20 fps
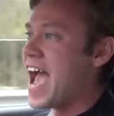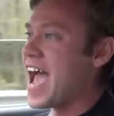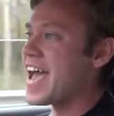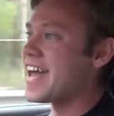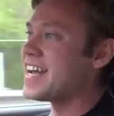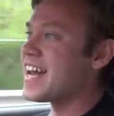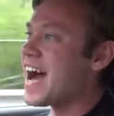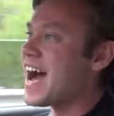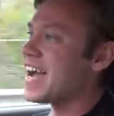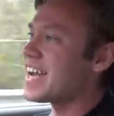
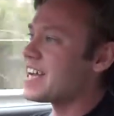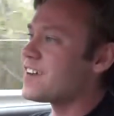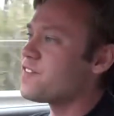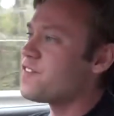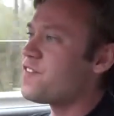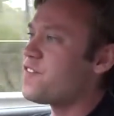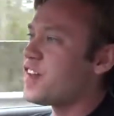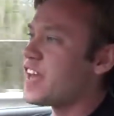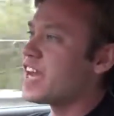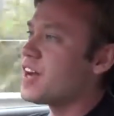and I can
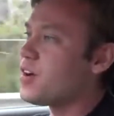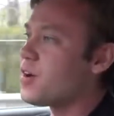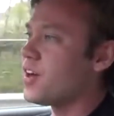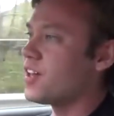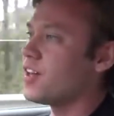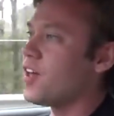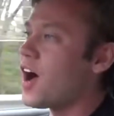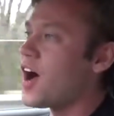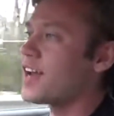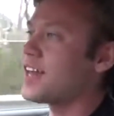feel a
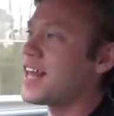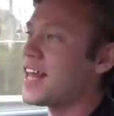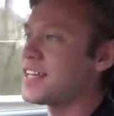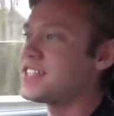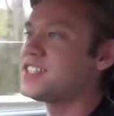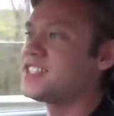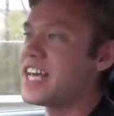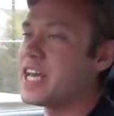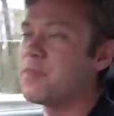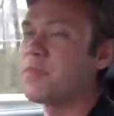lot of that
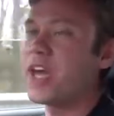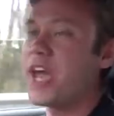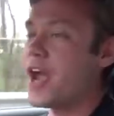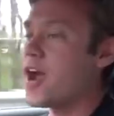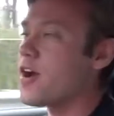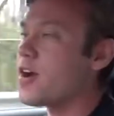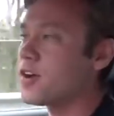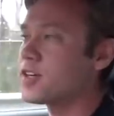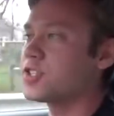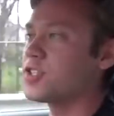same
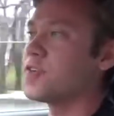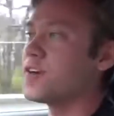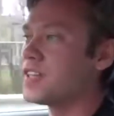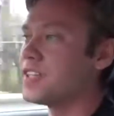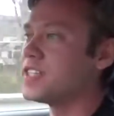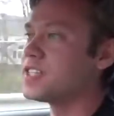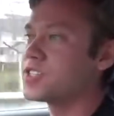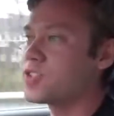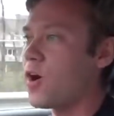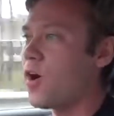character in
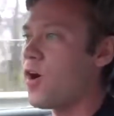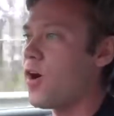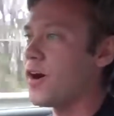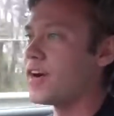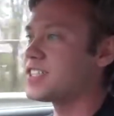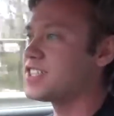this car.